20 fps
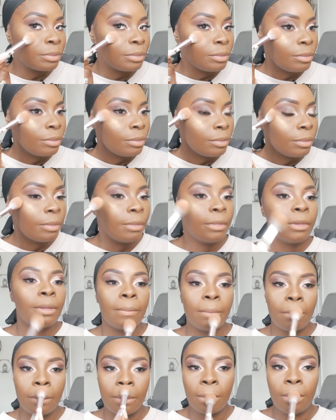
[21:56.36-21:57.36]

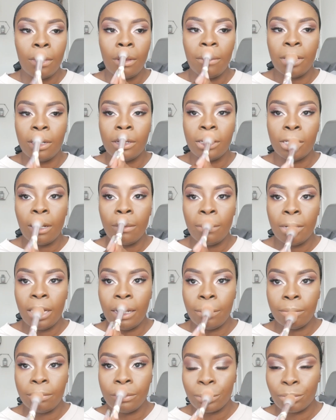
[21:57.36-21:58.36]
A little bit on top
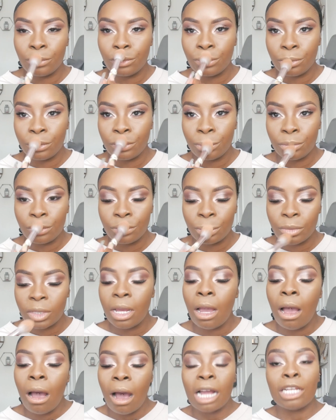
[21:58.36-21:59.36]
lip.
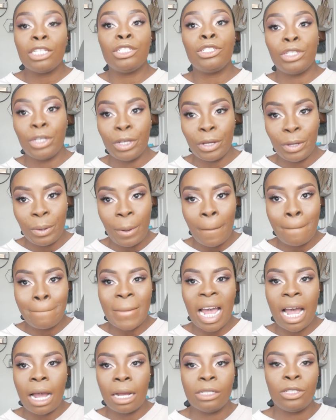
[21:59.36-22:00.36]
I do
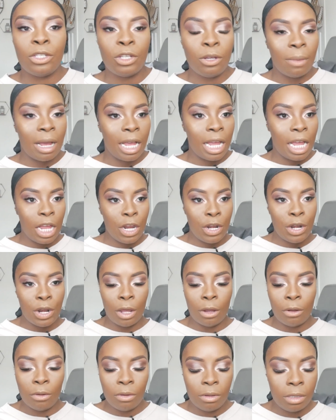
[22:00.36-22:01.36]
my
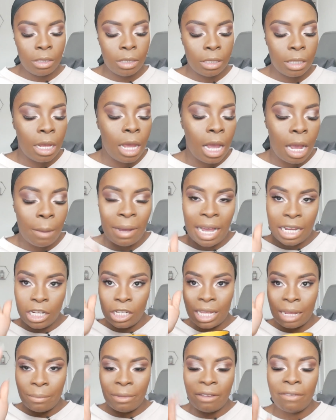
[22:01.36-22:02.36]
nose, but I
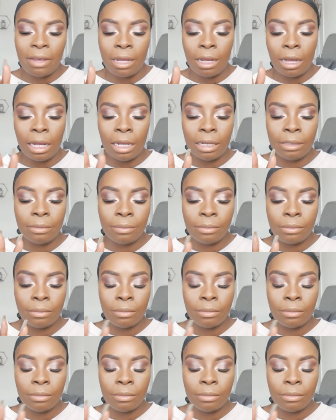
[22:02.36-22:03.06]
just take my finger